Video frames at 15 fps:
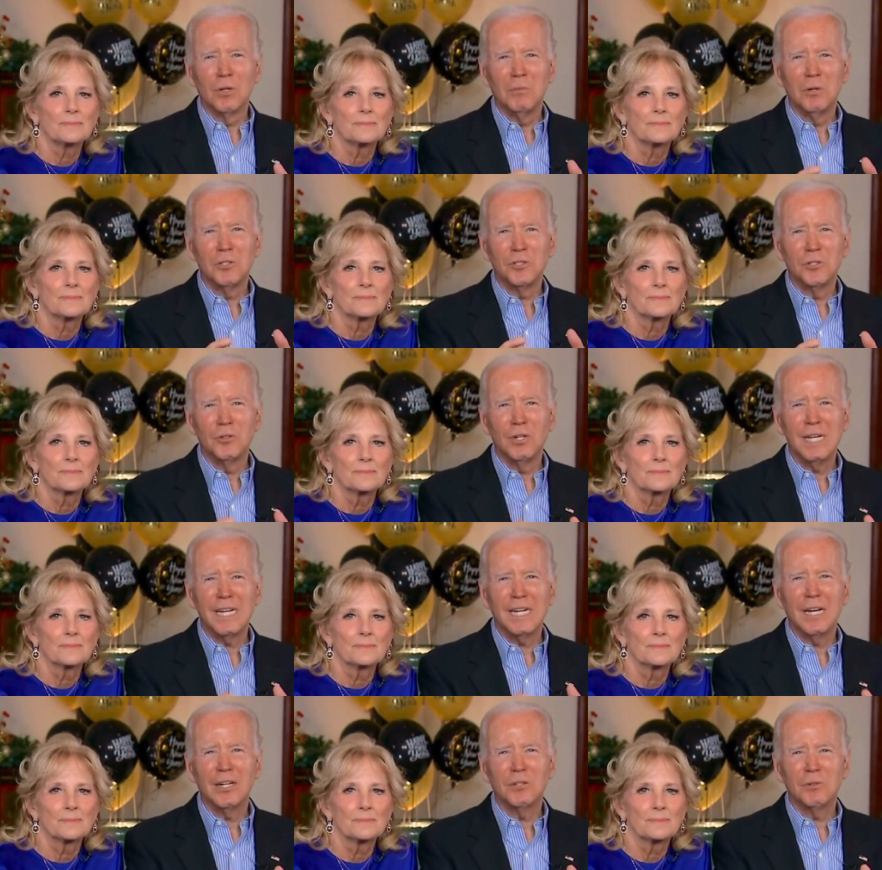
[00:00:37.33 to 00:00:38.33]
Speaker 1: We're the most
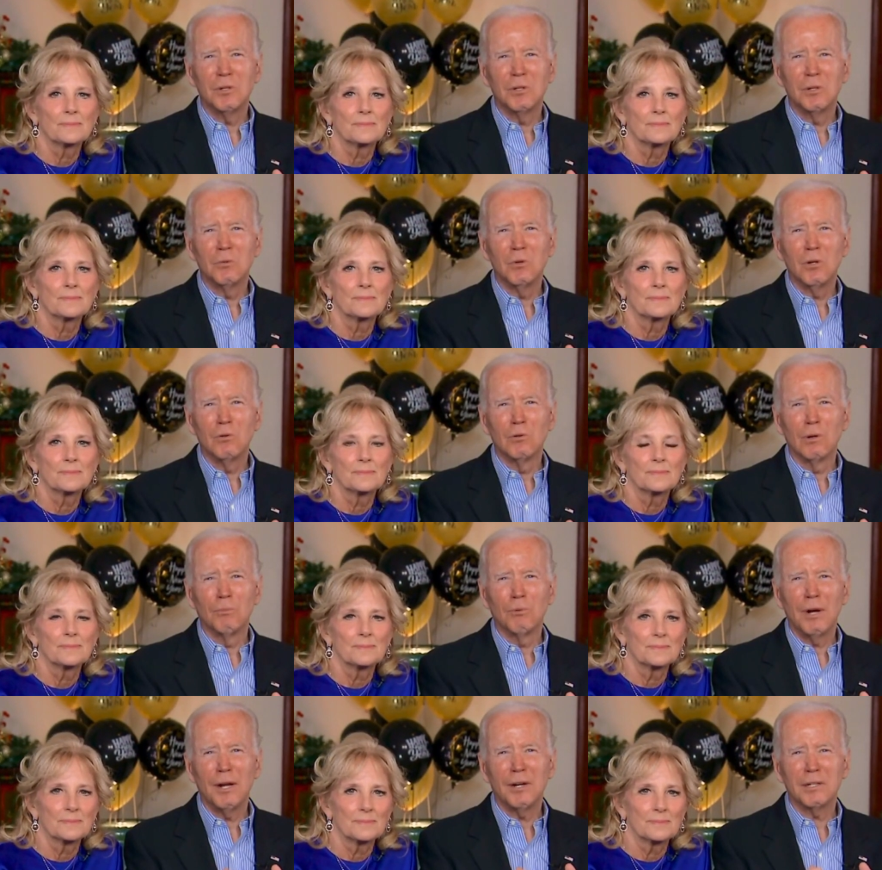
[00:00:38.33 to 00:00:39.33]
unique country in the world. We're
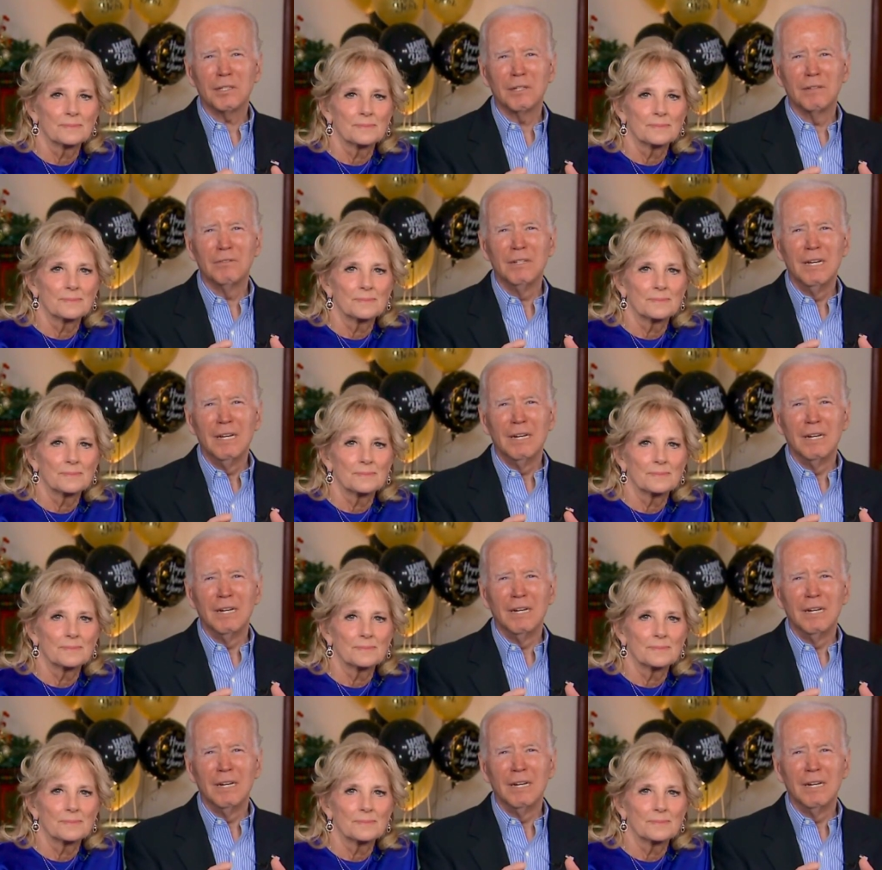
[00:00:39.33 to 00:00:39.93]
a product of